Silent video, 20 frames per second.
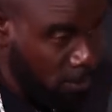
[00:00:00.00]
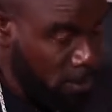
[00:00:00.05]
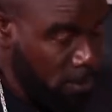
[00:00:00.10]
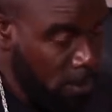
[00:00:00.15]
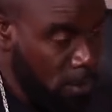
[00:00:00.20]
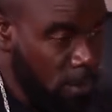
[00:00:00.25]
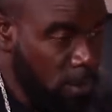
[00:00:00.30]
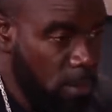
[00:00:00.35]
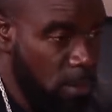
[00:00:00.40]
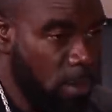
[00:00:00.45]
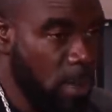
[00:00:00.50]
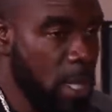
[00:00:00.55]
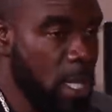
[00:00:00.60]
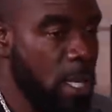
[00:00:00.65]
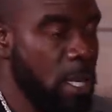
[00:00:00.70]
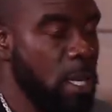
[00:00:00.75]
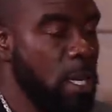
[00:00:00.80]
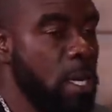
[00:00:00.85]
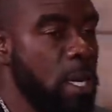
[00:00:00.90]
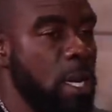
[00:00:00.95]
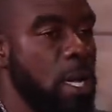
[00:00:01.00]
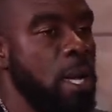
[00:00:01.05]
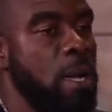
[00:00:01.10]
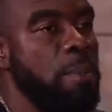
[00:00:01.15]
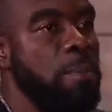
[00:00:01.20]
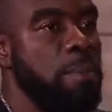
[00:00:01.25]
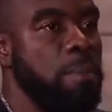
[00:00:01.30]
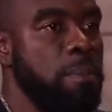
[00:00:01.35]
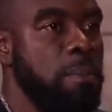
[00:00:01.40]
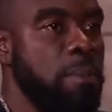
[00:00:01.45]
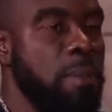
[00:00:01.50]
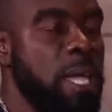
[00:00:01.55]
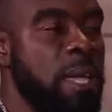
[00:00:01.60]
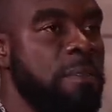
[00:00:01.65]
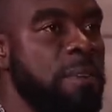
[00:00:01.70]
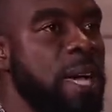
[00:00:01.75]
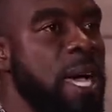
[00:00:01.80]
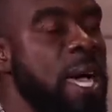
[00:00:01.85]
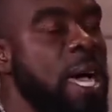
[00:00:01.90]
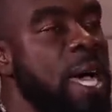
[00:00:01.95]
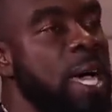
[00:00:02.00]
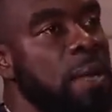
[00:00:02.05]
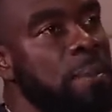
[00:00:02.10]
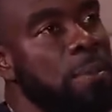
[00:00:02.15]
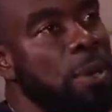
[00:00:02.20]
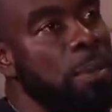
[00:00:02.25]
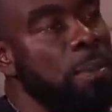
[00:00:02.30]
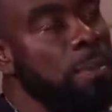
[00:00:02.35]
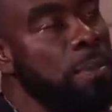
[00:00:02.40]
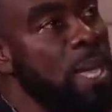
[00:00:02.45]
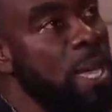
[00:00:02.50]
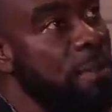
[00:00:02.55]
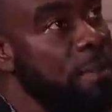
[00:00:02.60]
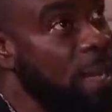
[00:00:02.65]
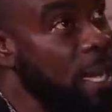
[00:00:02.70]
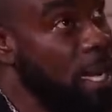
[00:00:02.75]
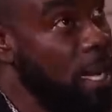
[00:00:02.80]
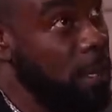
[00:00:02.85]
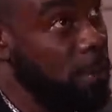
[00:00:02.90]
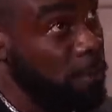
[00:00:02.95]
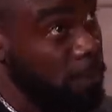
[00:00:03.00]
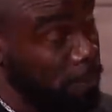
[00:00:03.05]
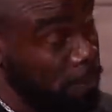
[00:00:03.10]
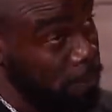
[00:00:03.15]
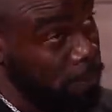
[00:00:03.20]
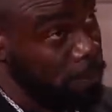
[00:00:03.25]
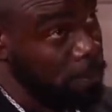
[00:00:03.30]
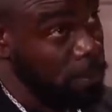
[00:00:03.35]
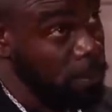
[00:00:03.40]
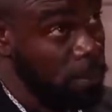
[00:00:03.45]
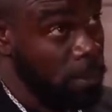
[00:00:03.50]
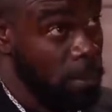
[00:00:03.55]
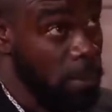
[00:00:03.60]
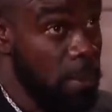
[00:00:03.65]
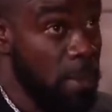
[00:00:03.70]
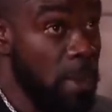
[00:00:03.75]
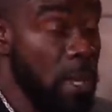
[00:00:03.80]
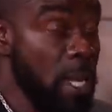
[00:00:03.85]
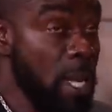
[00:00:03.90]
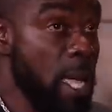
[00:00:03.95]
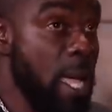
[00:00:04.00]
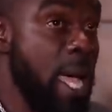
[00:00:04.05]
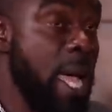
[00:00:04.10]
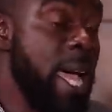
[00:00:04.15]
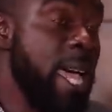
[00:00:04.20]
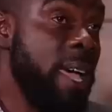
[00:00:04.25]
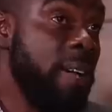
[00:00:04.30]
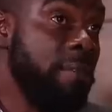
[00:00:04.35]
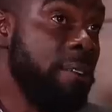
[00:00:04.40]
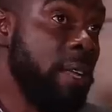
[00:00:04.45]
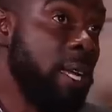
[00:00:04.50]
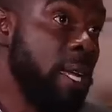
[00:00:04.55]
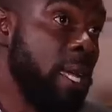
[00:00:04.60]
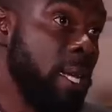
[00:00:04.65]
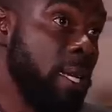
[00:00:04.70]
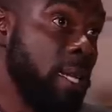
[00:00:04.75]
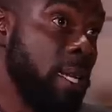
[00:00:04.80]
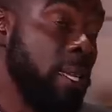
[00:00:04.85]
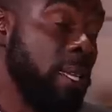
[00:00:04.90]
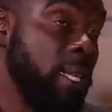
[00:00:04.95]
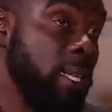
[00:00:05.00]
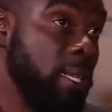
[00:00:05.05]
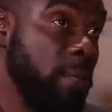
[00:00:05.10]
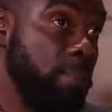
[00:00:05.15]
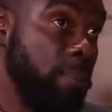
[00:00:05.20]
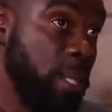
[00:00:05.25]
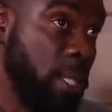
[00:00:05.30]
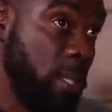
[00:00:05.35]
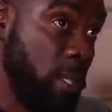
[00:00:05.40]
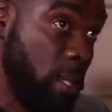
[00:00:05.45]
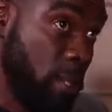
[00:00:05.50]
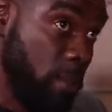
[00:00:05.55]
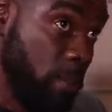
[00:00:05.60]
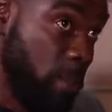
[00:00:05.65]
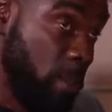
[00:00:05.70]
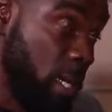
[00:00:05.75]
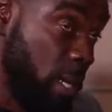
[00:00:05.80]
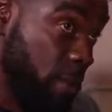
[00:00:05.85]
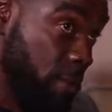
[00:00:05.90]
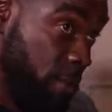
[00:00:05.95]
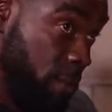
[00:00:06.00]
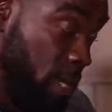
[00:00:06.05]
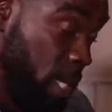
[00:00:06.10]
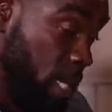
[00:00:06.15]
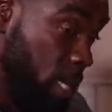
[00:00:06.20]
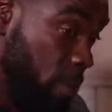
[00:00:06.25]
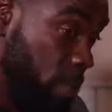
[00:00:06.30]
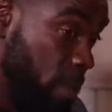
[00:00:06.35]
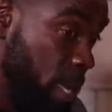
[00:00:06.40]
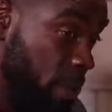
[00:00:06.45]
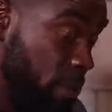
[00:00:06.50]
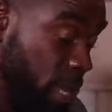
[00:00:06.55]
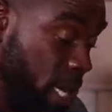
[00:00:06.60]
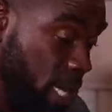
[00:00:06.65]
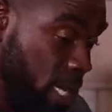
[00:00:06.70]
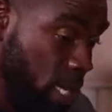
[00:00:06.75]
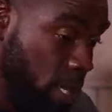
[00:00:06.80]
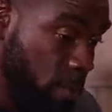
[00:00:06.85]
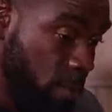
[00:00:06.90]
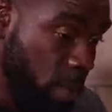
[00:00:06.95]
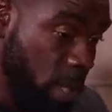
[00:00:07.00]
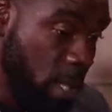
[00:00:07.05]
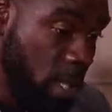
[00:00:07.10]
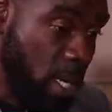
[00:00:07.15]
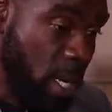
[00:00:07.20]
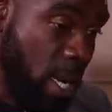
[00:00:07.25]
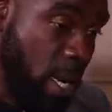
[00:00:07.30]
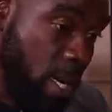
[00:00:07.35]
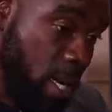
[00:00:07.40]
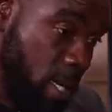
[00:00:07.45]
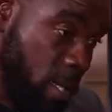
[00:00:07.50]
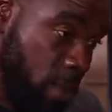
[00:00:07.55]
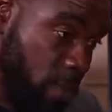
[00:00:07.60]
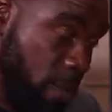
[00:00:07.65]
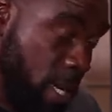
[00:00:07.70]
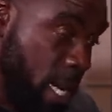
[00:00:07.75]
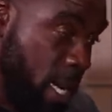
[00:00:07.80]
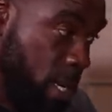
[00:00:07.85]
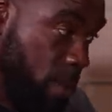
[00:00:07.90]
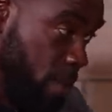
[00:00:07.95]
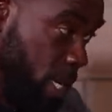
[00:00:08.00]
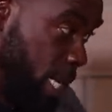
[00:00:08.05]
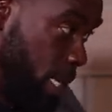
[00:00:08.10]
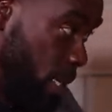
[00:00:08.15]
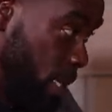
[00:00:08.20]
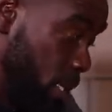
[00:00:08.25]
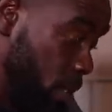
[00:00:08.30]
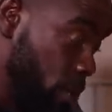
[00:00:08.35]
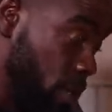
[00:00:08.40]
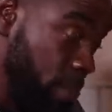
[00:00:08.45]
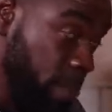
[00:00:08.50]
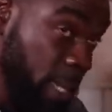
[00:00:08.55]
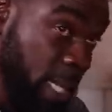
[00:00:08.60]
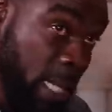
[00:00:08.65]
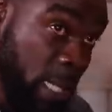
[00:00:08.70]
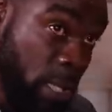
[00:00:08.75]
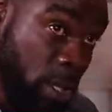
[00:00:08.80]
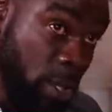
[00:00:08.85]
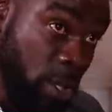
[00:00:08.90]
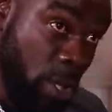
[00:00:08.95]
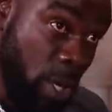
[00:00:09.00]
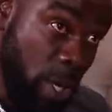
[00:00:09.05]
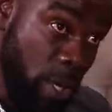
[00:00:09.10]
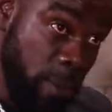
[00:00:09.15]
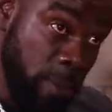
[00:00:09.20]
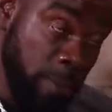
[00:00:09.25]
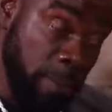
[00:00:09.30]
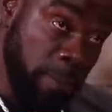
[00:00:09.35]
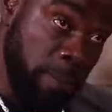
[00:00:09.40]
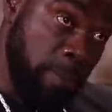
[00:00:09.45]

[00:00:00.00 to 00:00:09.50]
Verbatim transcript: named Reels. I have an album. I have a I have a lot of EPs. Okay. I have, an EP called um, Letters from Kingston.